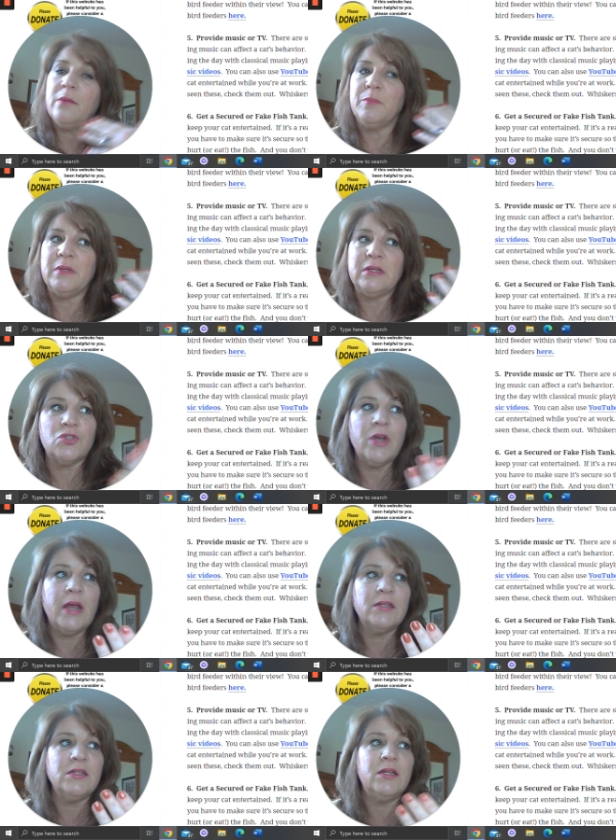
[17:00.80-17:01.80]
to be
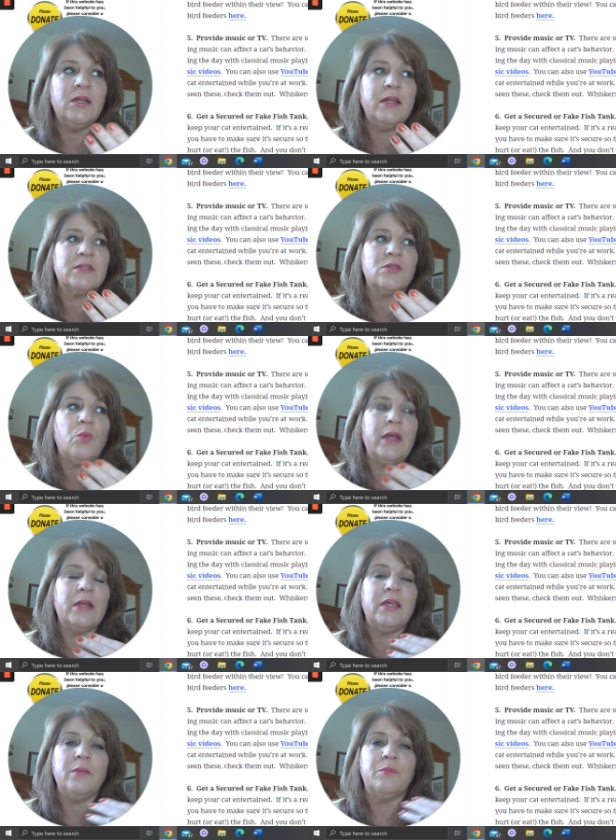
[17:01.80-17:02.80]
distracted it's a way
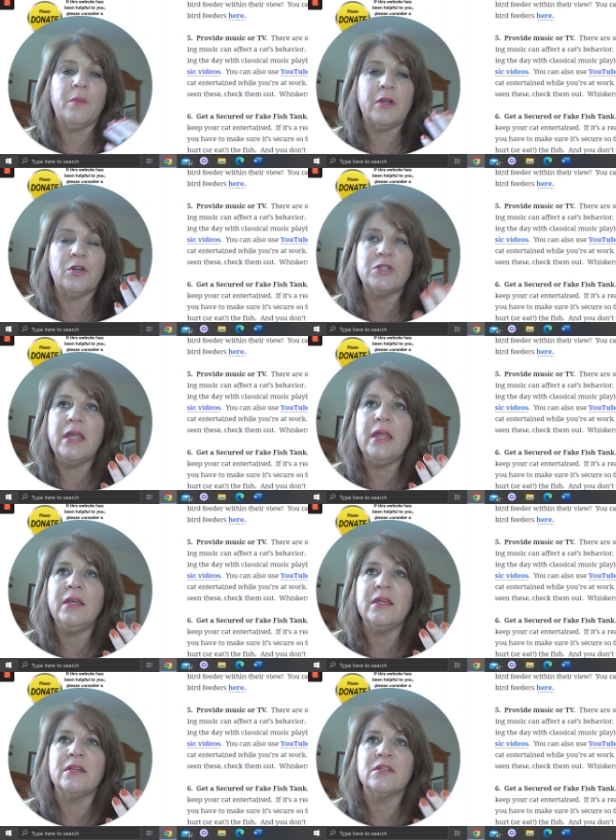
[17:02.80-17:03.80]
to keep them
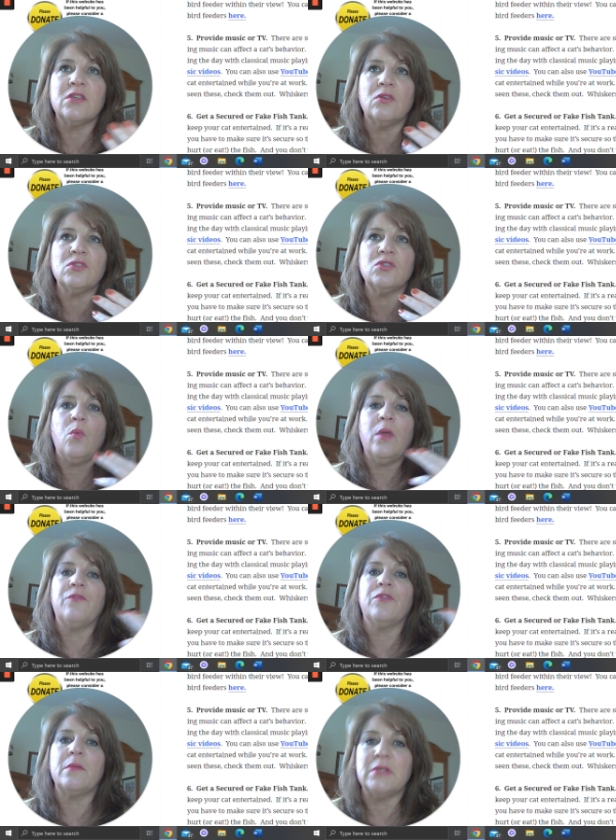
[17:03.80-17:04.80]
entertained and it's also a way
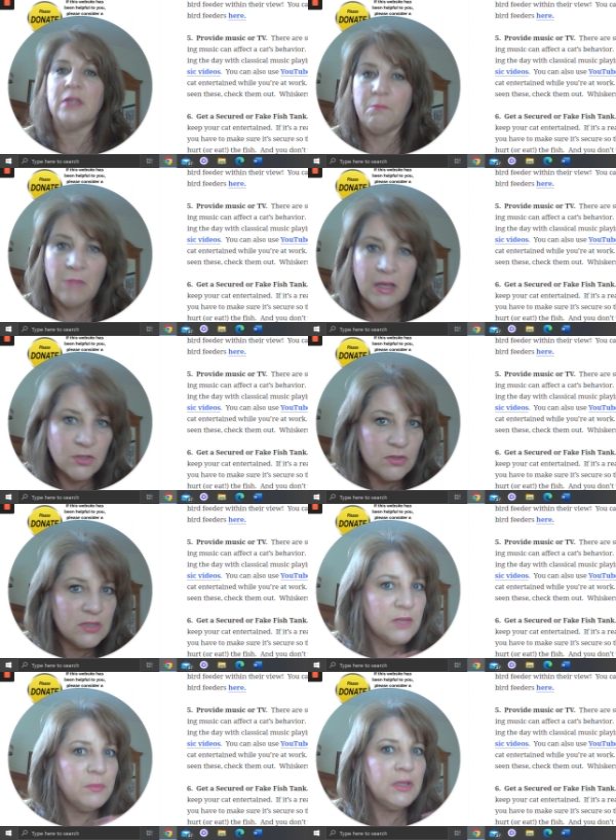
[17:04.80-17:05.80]
for them to get mental
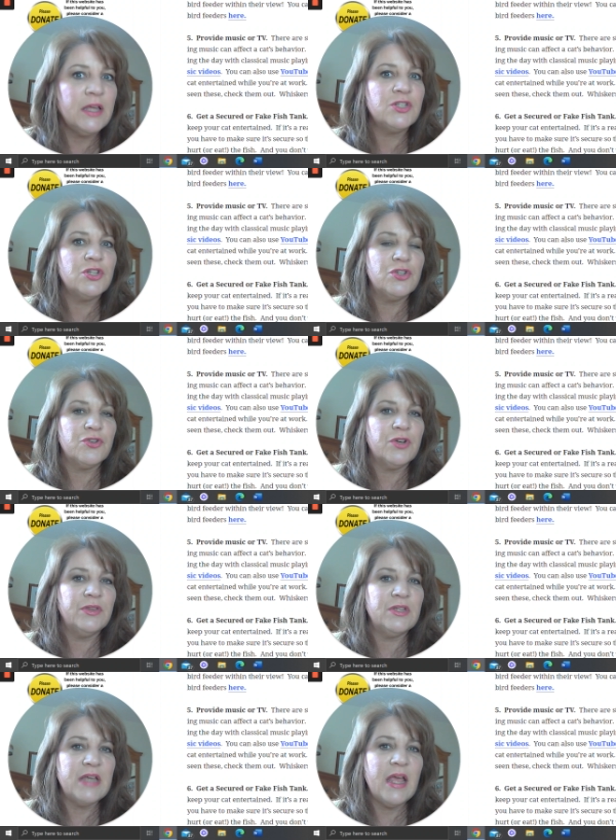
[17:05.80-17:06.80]
stimulation
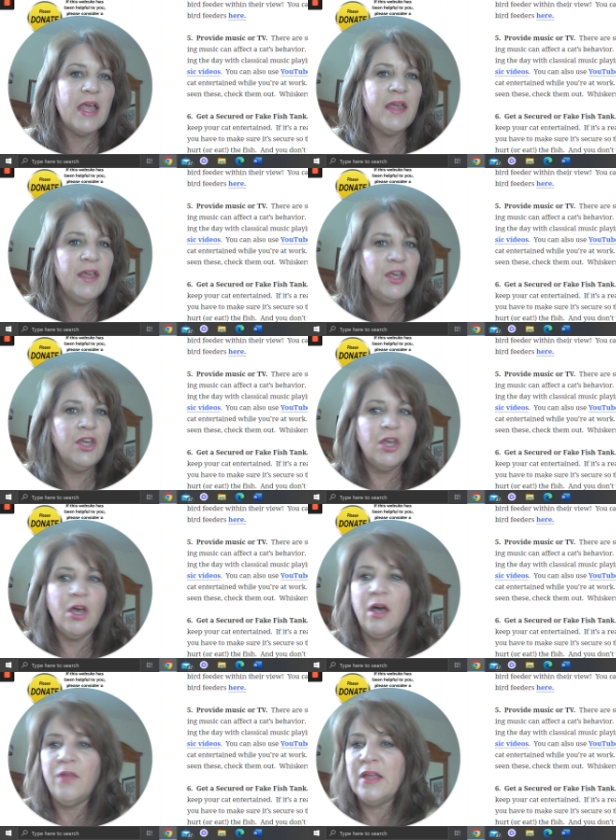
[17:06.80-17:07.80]
during the day
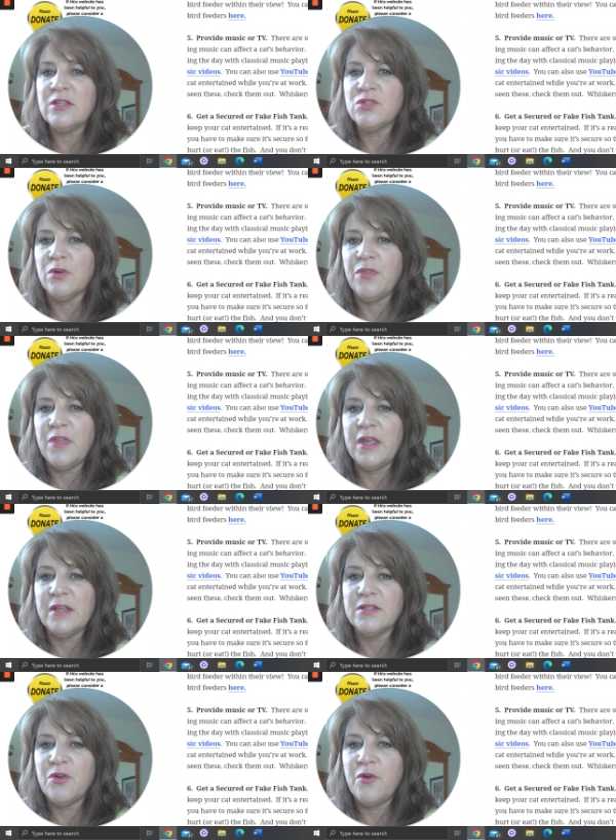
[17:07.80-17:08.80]
uh, that sort of
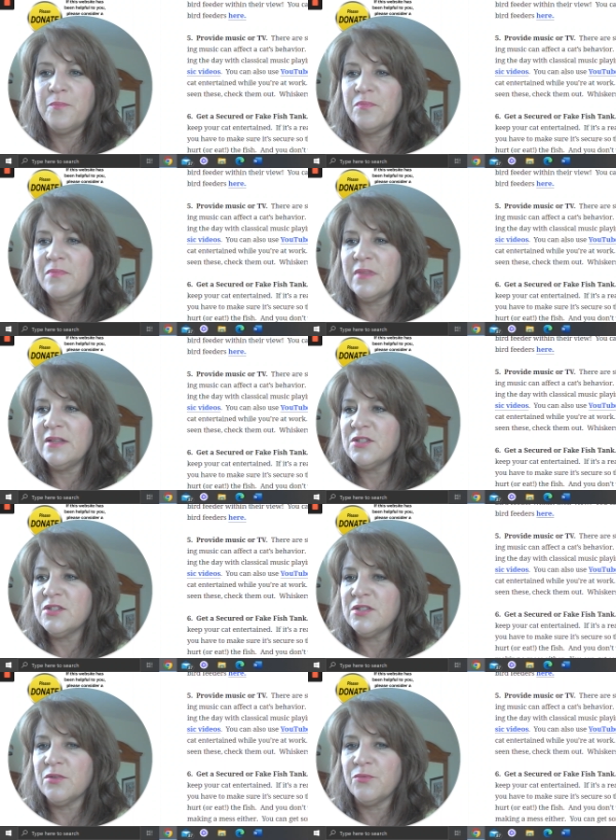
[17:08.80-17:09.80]
thing so that's
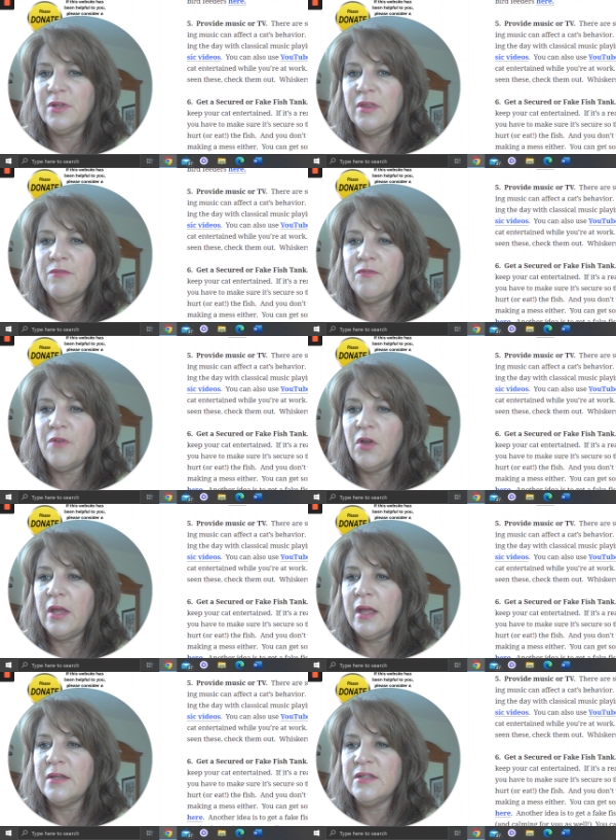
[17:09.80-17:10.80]
just a really fun
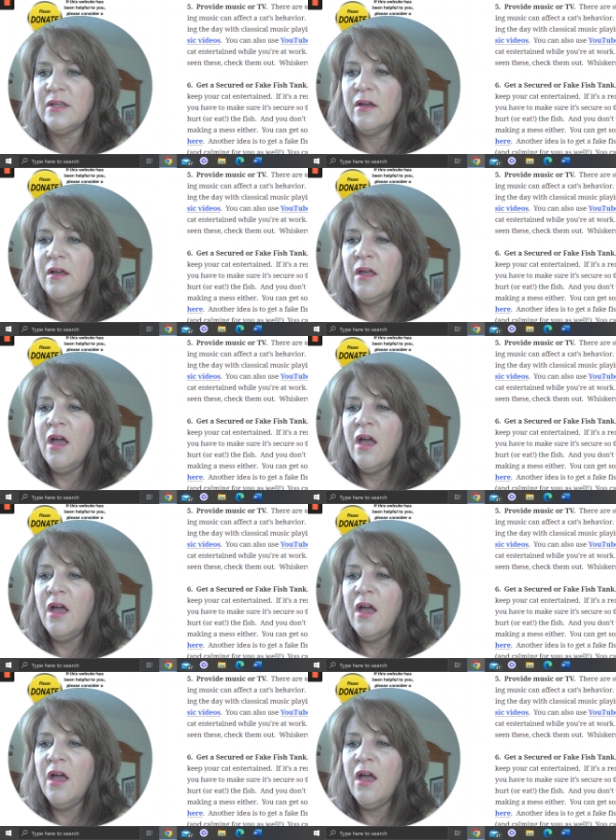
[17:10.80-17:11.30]
idea.